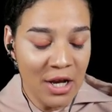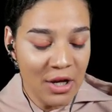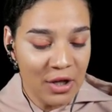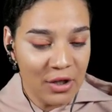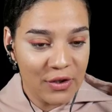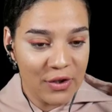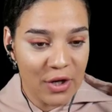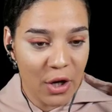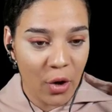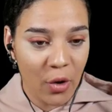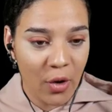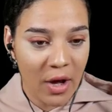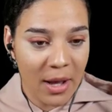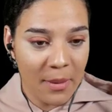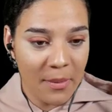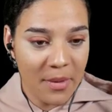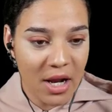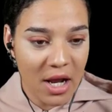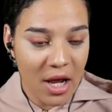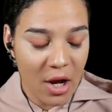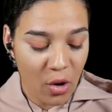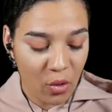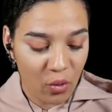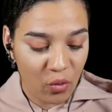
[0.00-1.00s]
So I'm
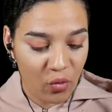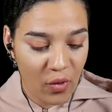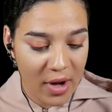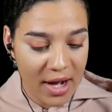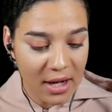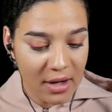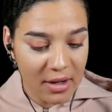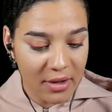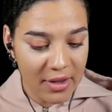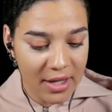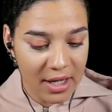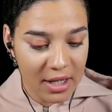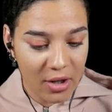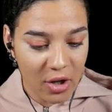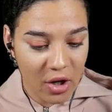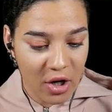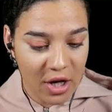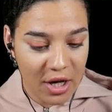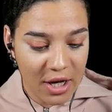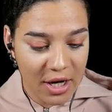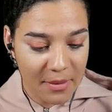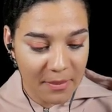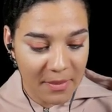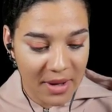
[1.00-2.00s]
gonna right click
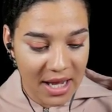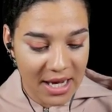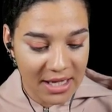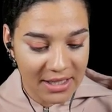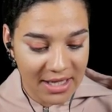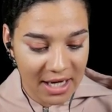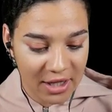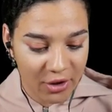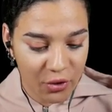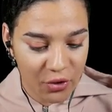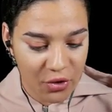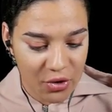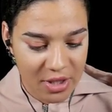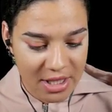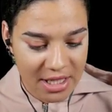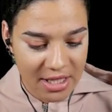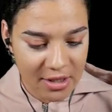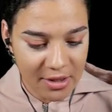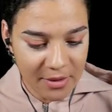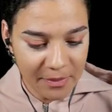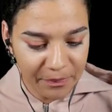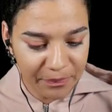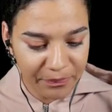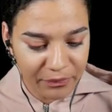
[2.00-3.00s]
on my texture
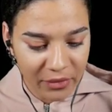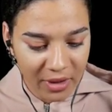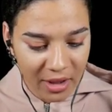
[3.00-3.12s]
here.